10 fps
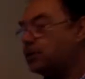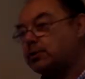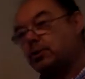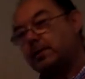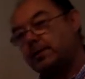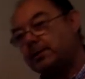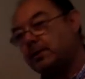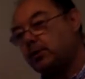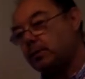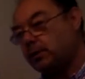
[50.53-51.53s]
So with
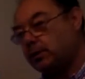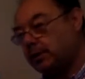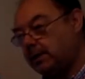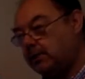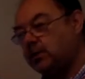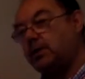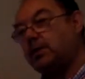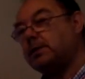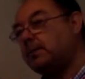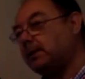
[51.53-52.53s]
tissue machines,
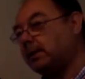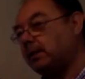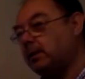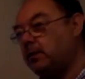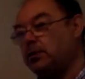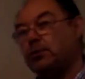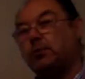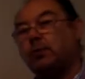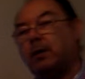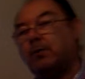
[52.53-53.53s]
you typically use
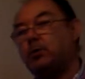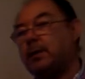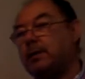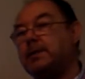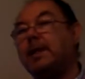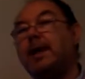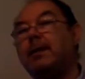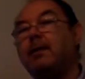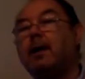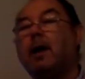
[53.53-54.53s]
somewhere between
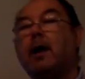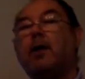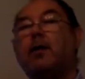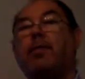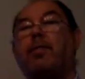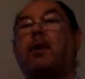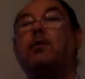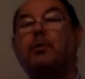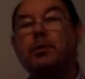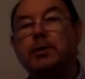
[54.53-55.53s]
10 and
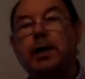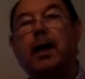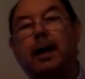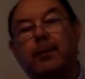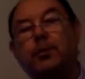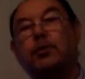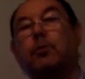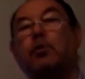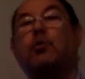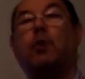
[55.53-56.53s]
1,000 times as
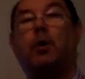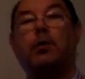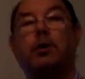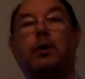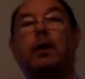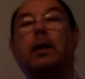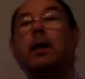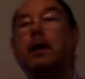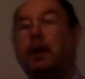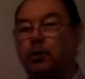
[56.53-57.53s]
much water
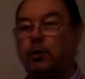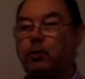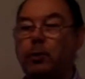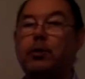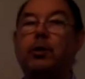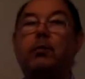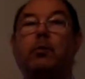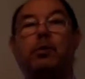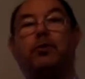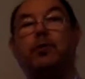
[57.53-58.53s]
as you would do
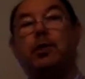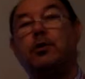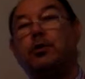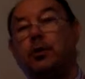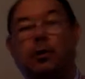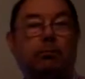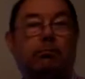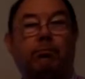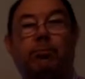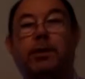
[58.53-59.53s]
with a traditional
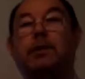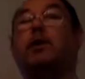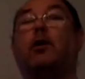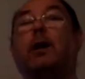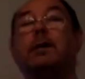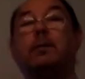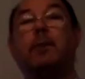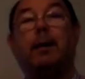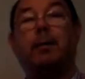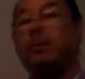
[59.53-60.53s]
printing or writing
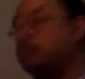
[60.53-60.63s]
paper.